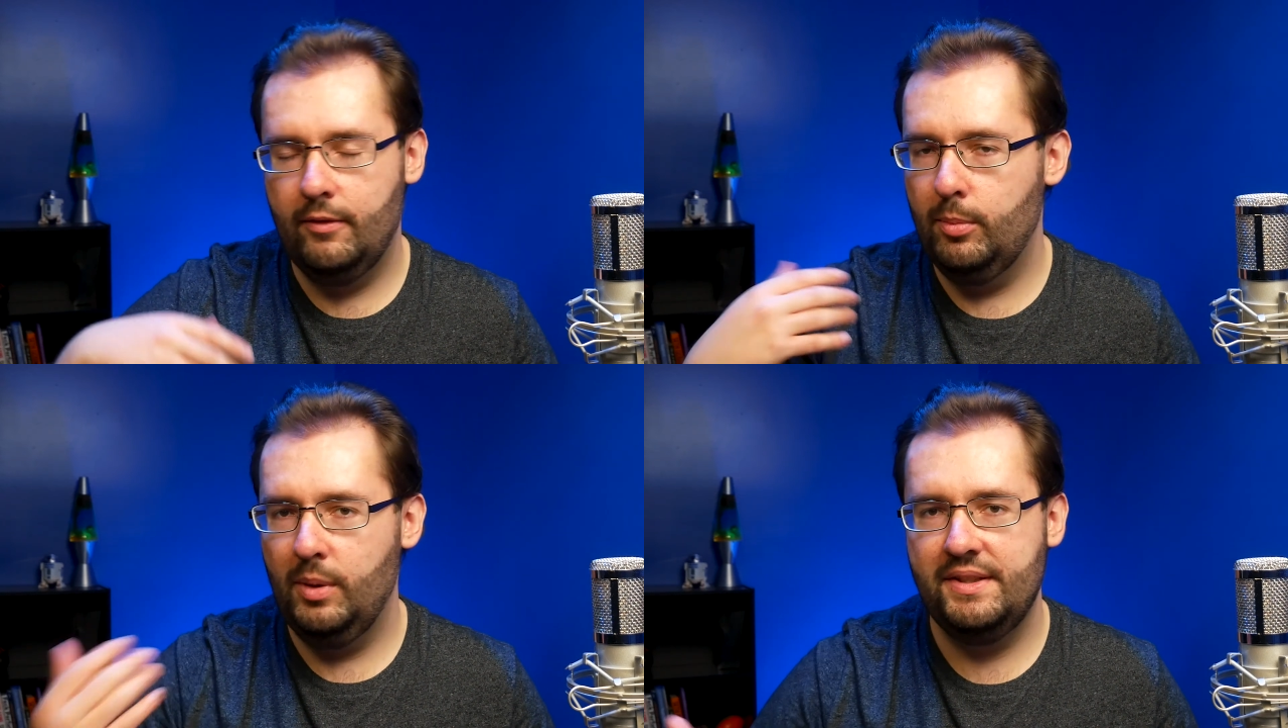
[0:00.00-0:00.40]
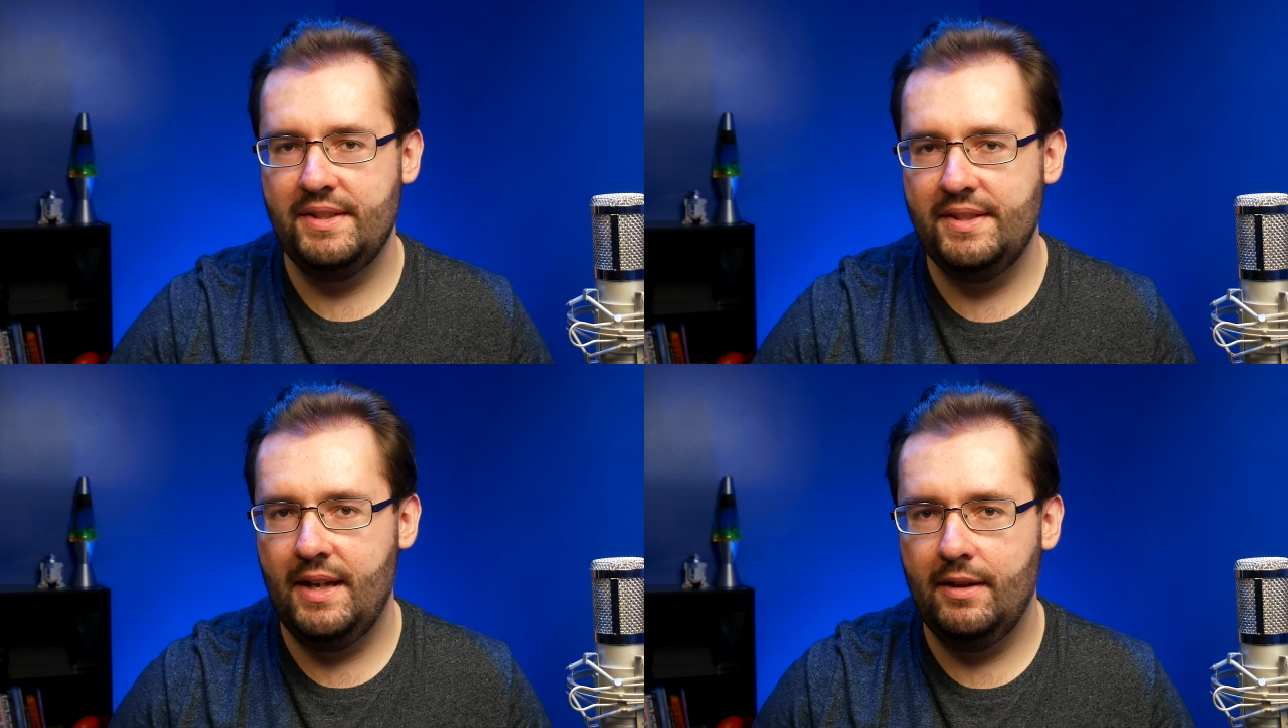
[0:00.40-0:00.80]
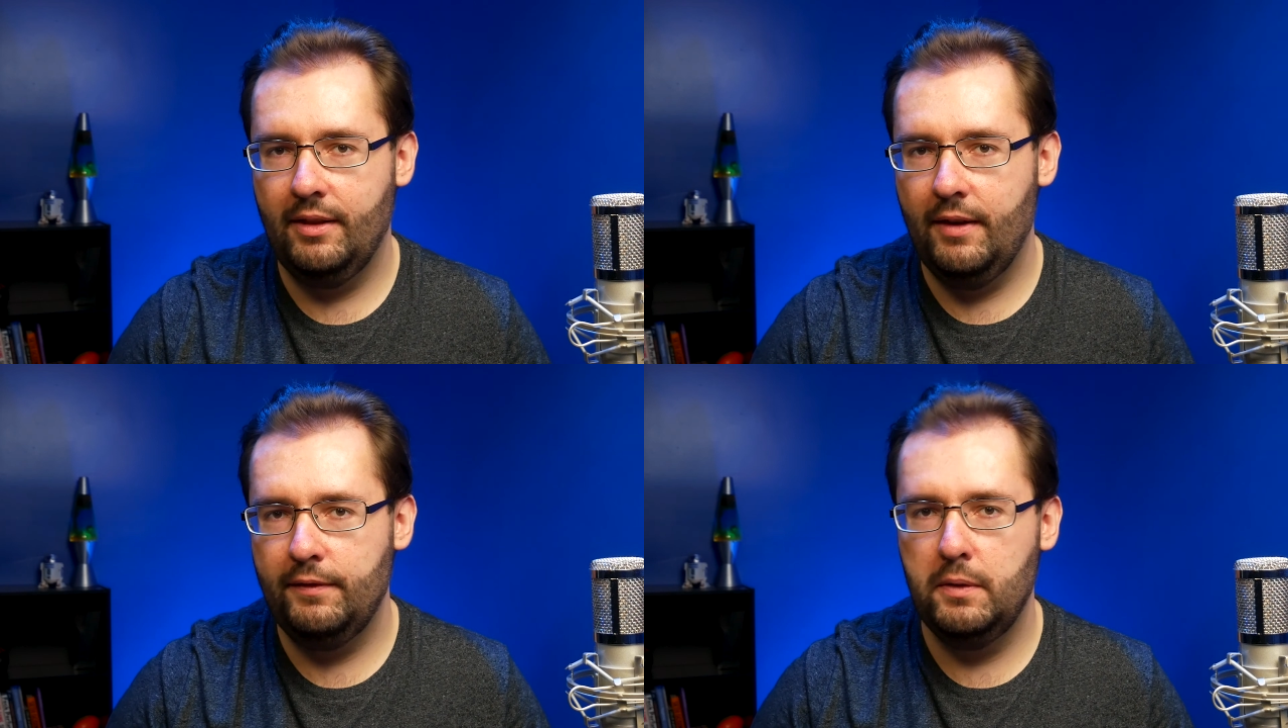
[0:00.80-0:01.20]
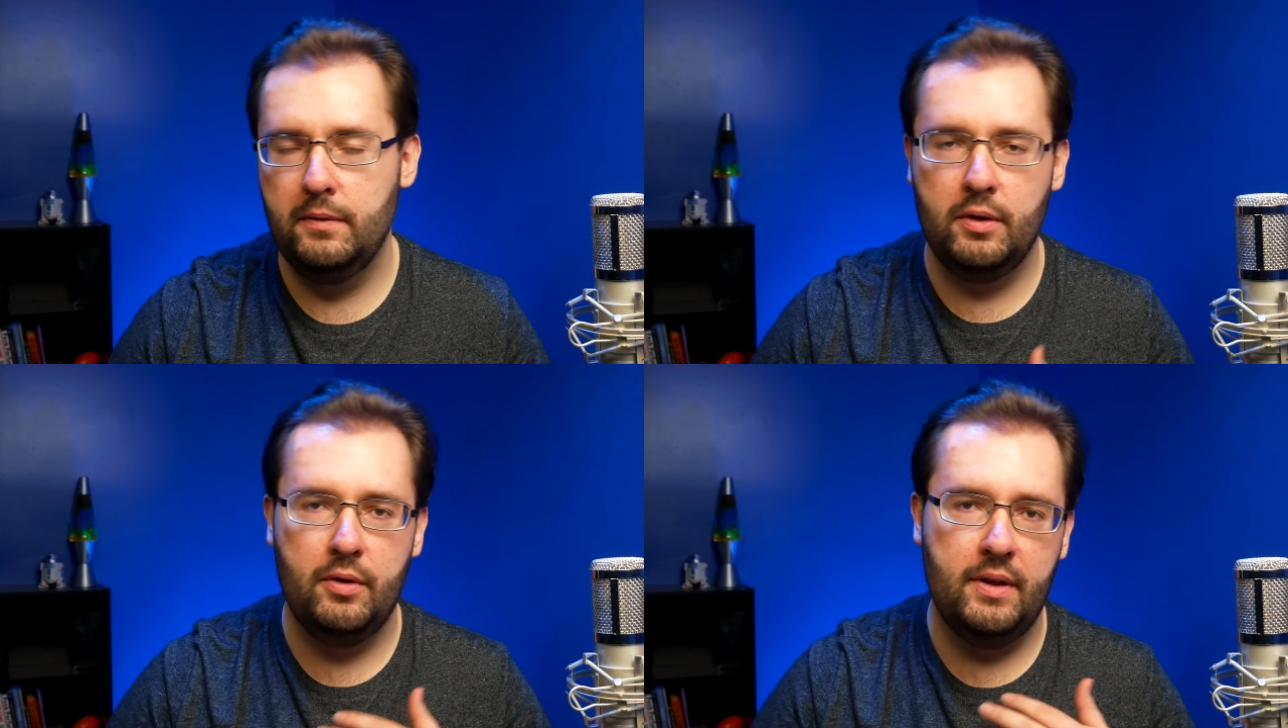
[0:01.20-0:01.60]
replaces that
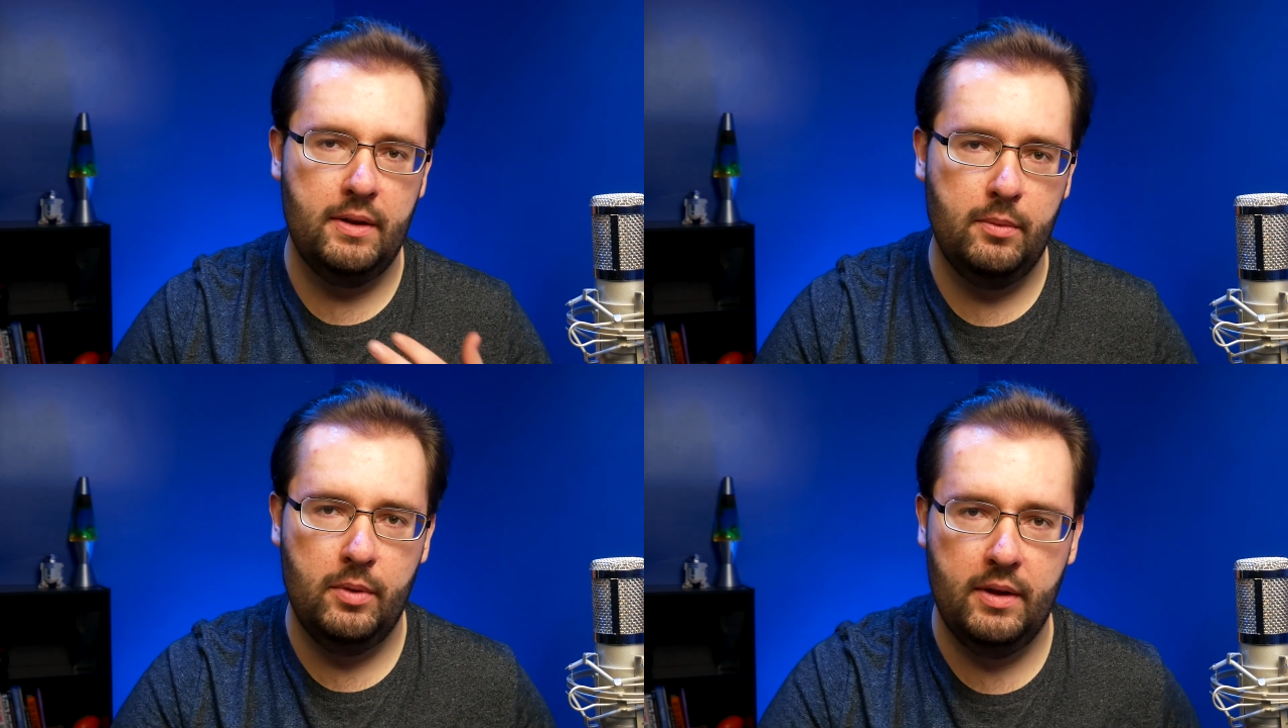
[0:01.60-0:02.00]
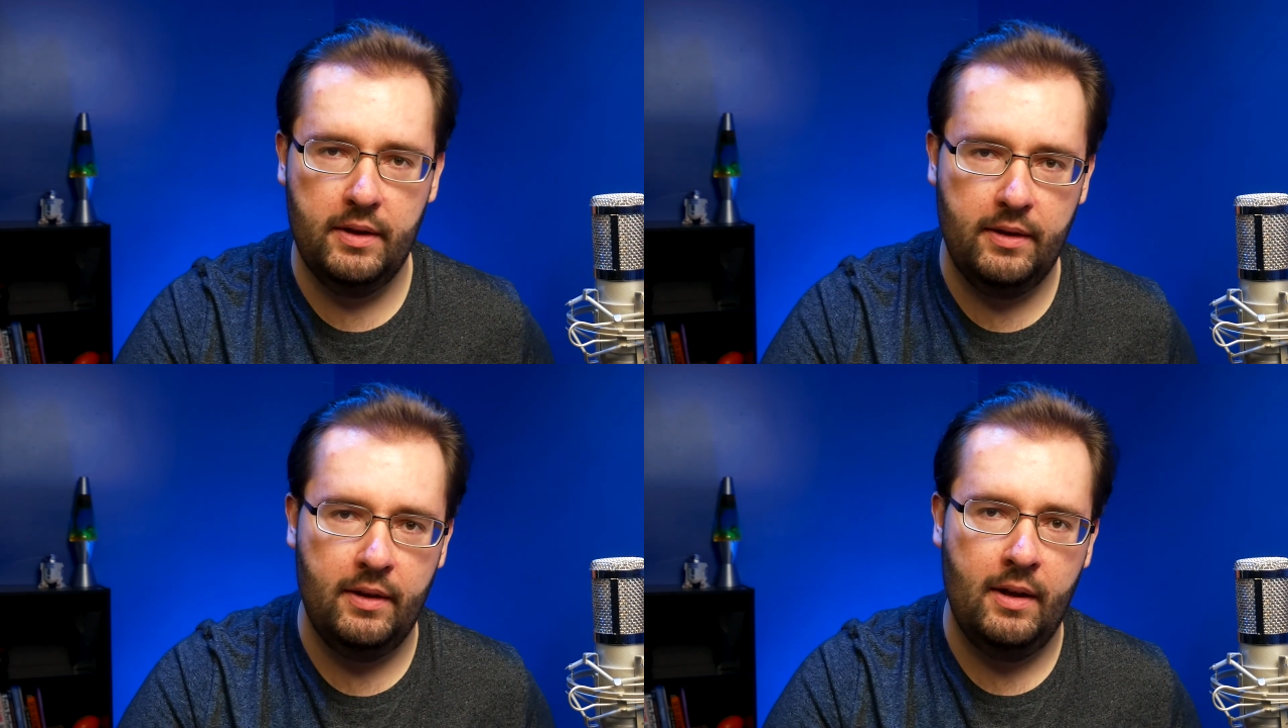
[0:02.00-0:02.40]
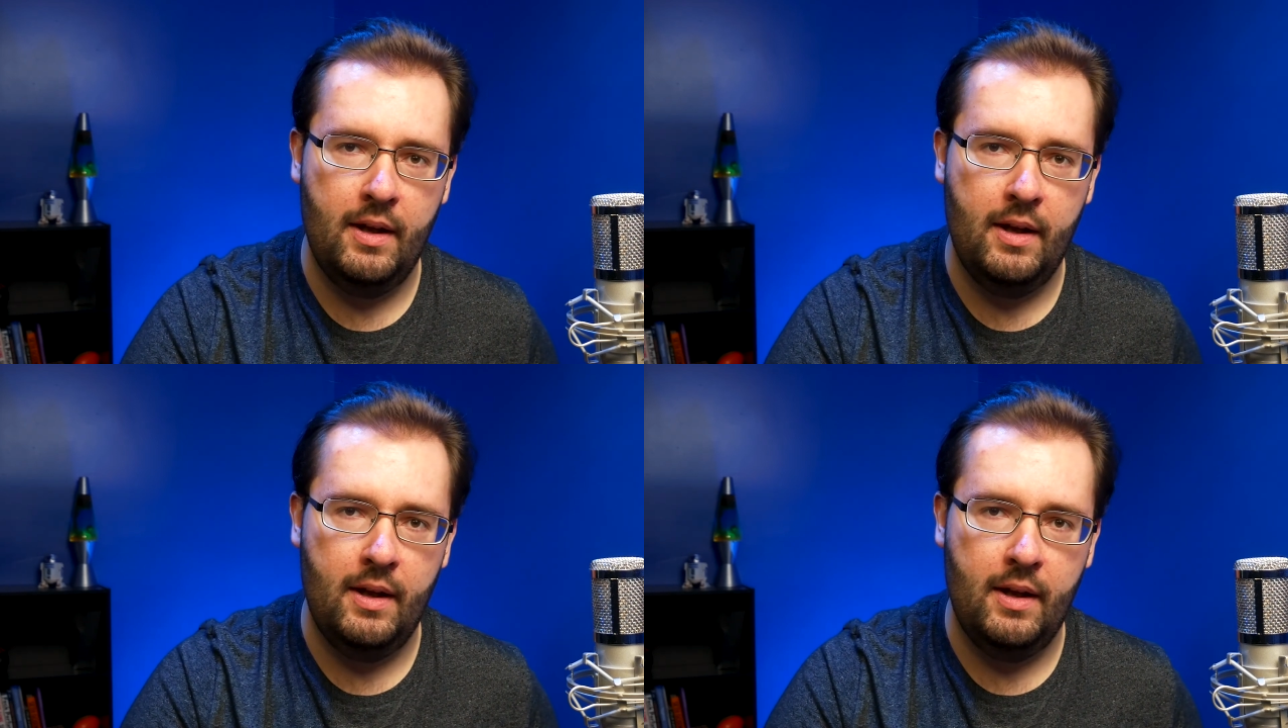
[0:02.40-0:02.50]
leftover green with